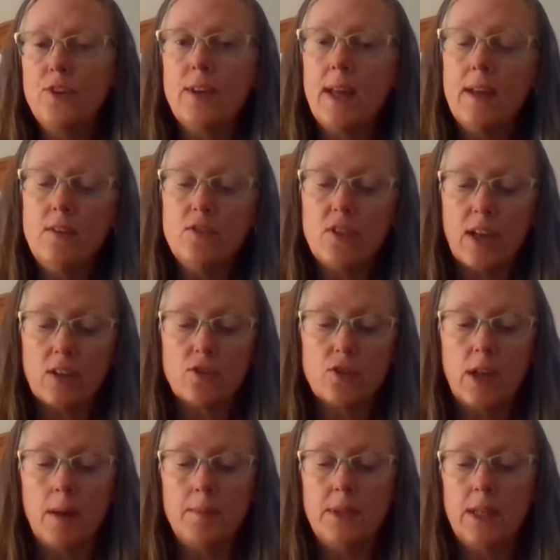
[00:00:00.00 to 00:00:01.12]
today's
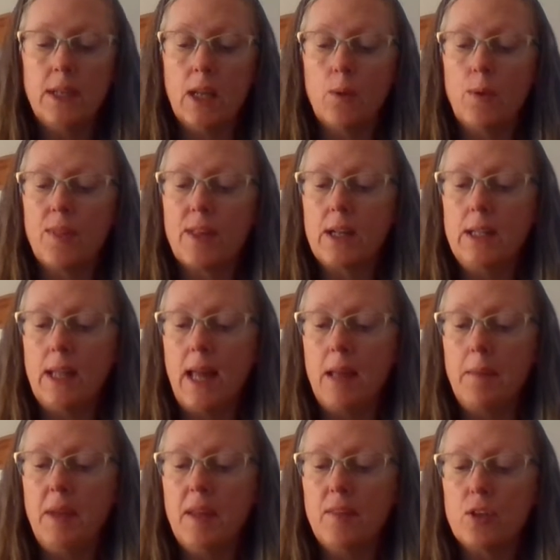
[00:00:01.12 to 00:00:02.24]
section, I'm dealing with
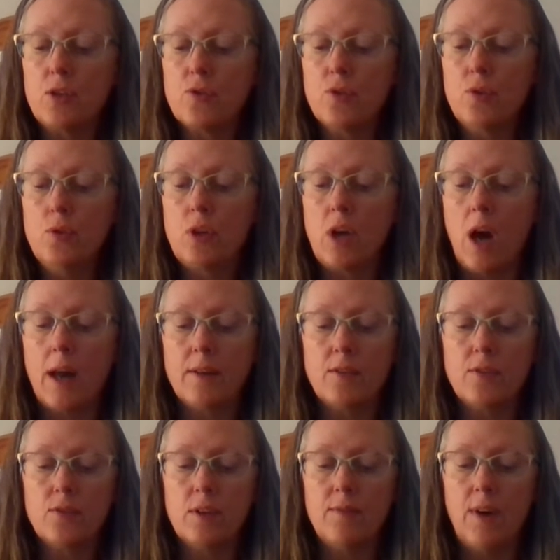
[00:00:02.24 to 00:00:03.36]
claiming the true
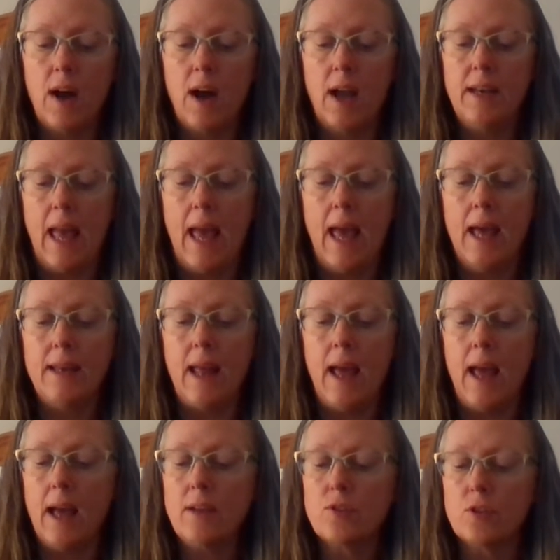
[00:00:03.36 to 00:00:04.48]
goddess divine and
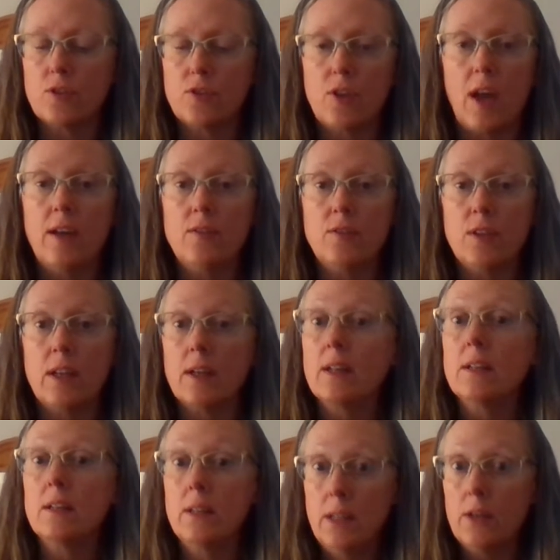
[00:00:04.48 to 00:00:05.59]
exorcising,
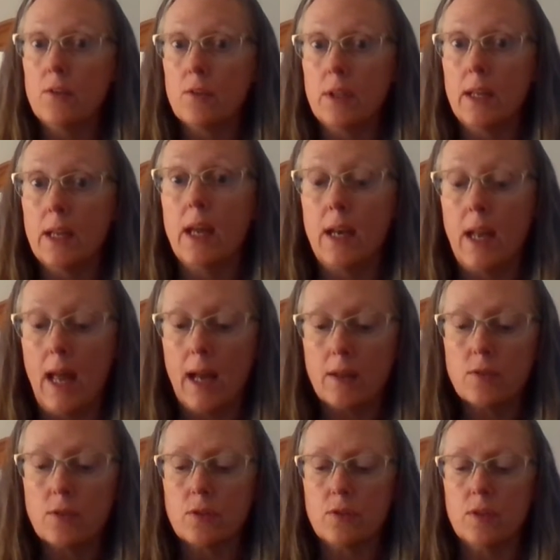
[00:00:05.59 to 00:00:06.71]
literally an
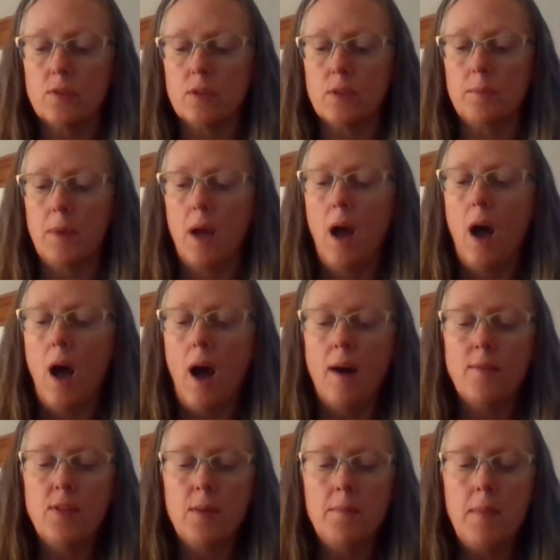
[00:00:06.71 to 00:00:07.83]
exorcism,
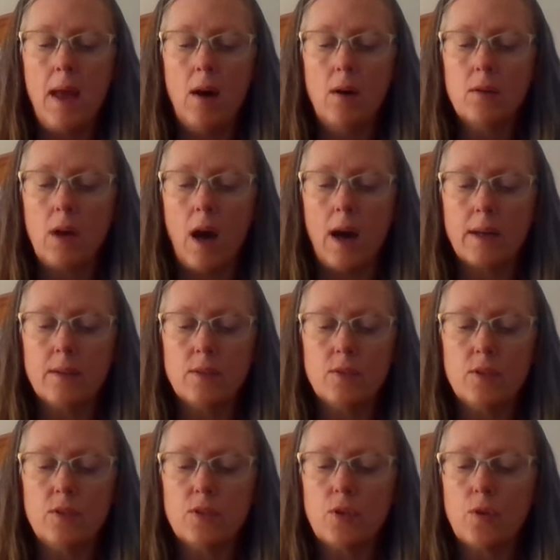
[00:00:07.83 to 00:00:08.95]
of the male
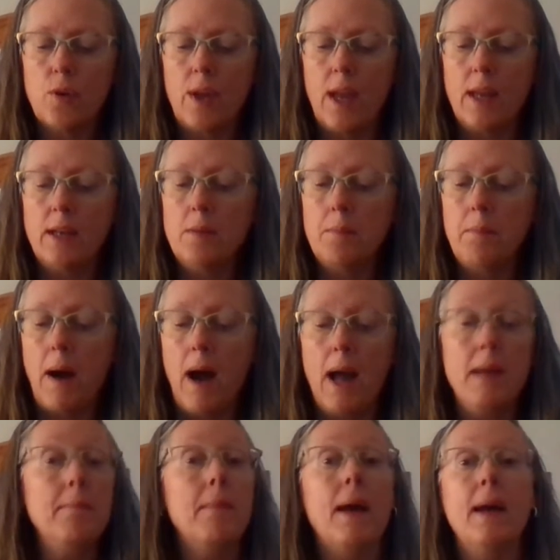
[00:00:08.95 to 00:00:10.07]
goddesses created
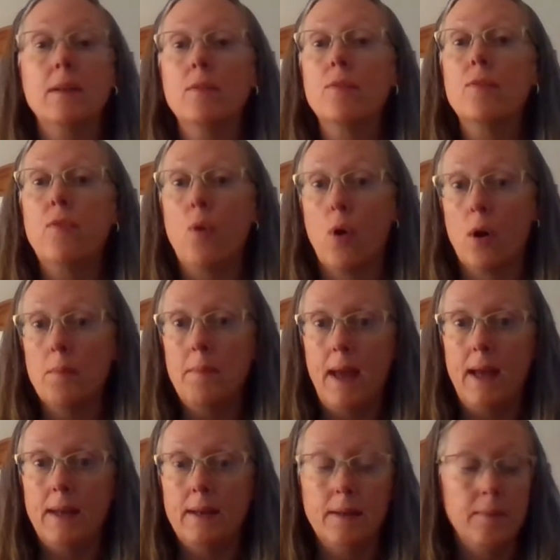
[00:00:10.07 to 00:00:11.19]
by men for
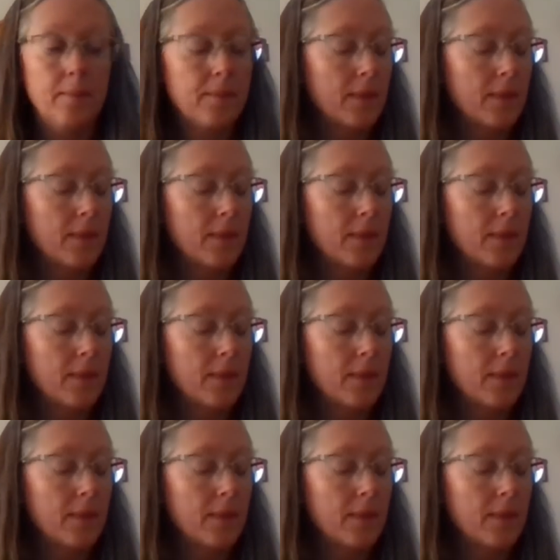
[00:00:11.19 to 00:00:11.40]
men.